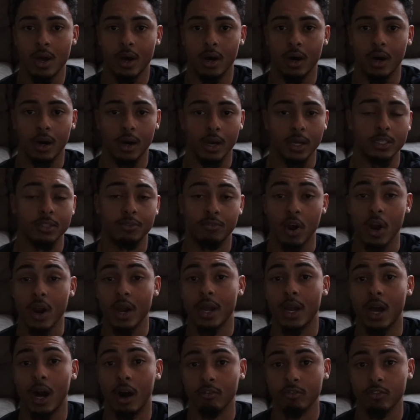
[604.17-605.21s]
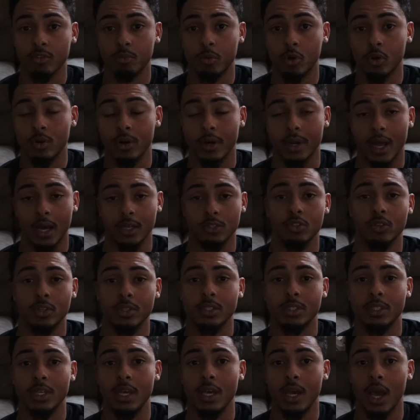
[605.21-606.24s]
It's very comfortable, and as you can
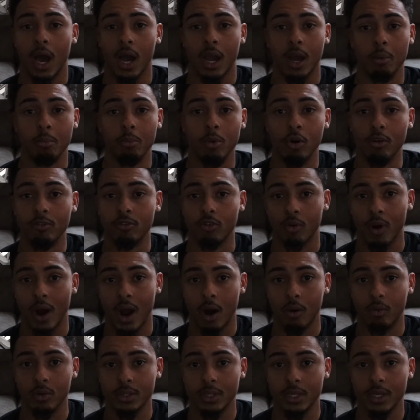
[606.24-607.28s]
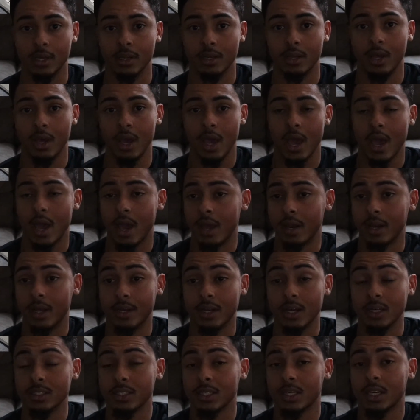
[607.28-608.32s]
see, I can move around with it, and it
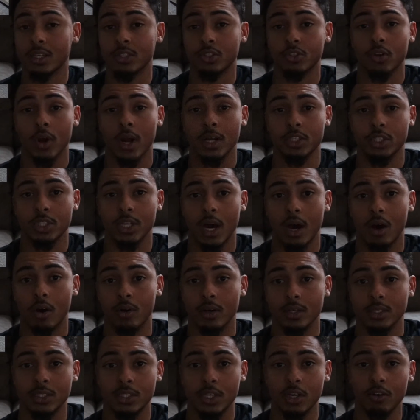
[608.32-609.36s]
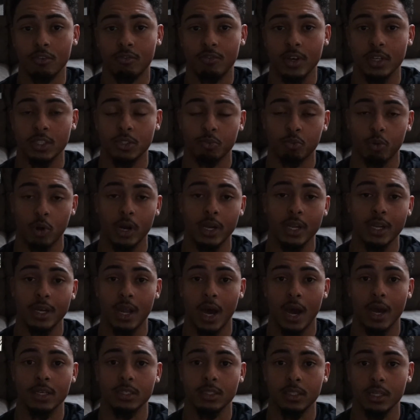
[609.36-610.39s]
doesn't get stretched out. It still fits pretty
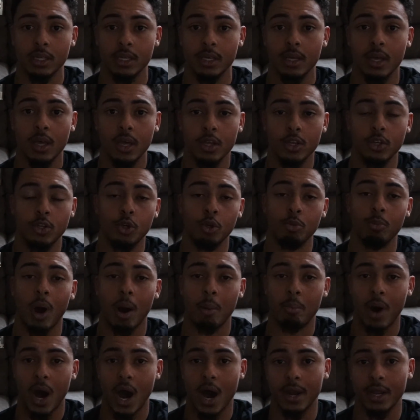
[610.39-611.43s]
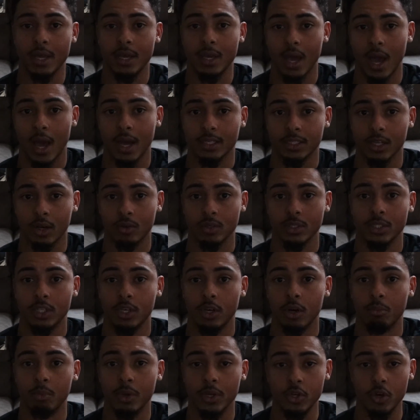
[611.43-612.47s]
nicely to my body as I was
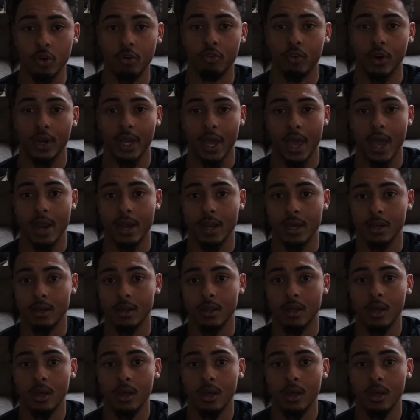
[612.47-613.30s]
still maneuvering in it.